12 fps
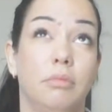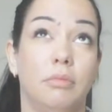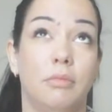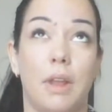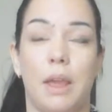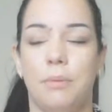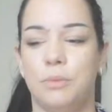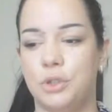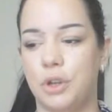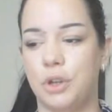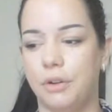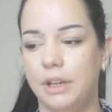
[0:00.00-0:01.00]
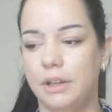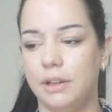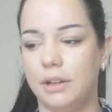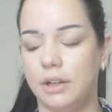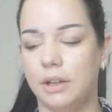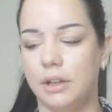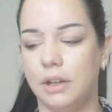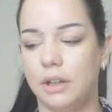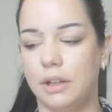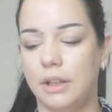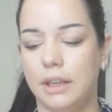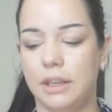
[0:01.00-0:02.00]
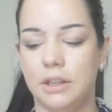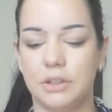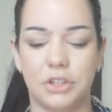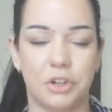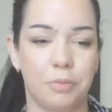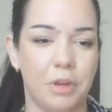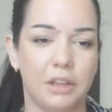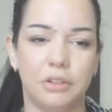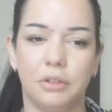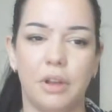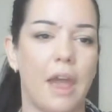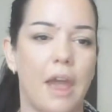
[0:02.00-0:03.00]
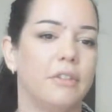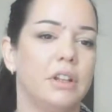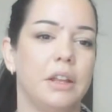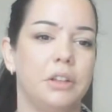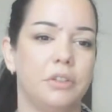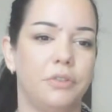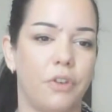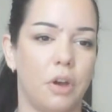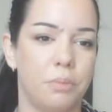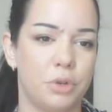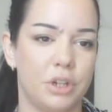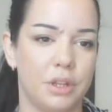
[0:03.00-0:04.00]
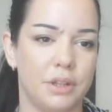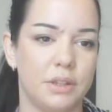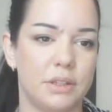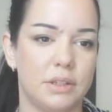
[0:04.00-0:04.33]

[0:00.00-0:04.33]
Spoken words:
I'm sorry. Like in Serbia, I don't have a lot of options.